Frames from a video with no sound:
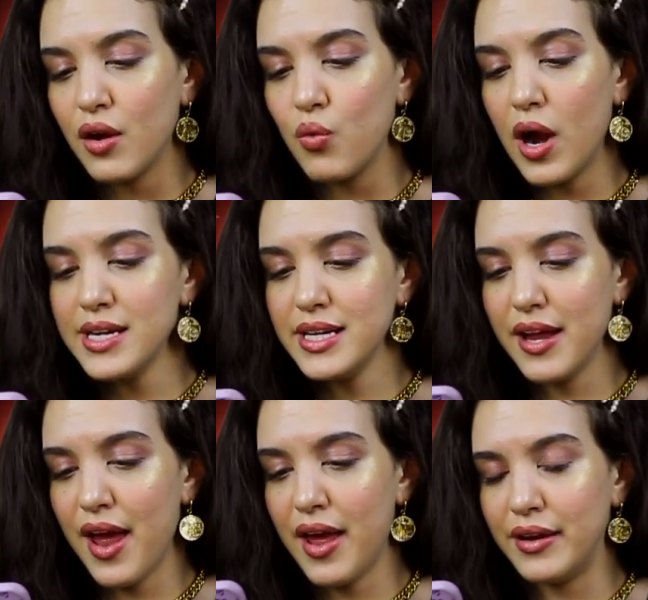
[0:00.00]
Why did
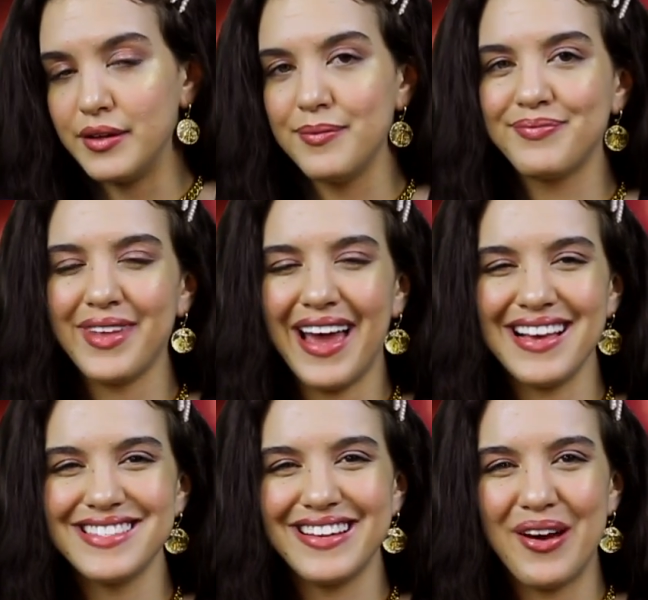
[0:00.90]
it end?
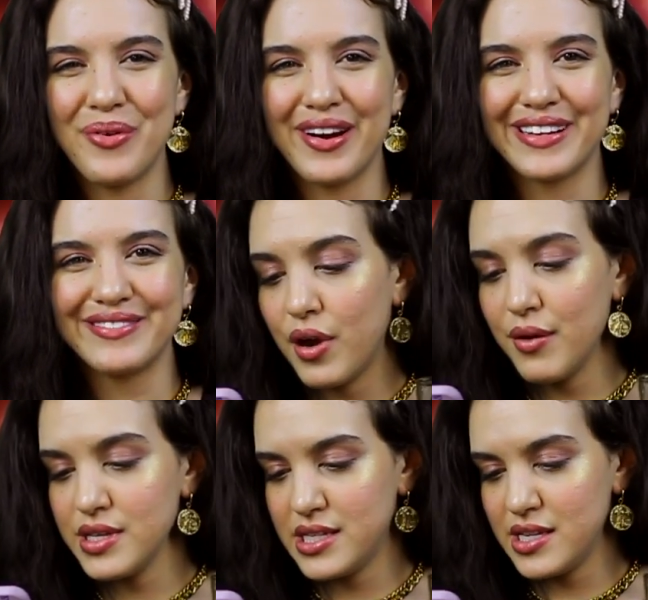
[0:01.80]
Ask the network. Why
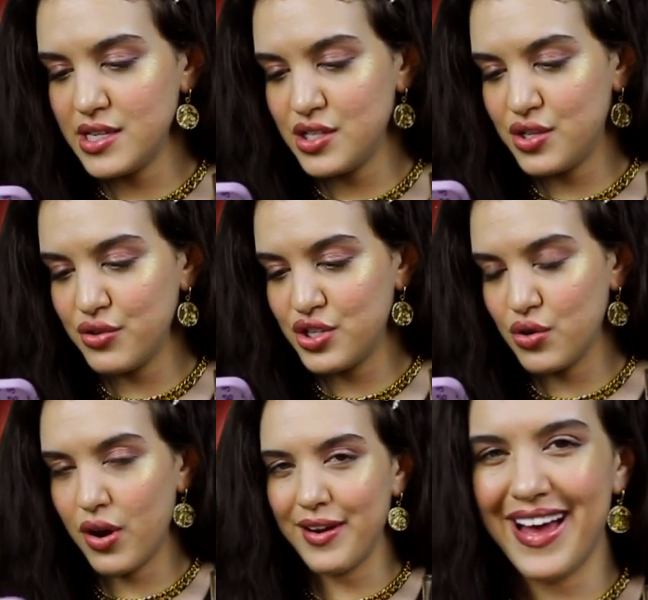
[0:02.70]
was season 2 short?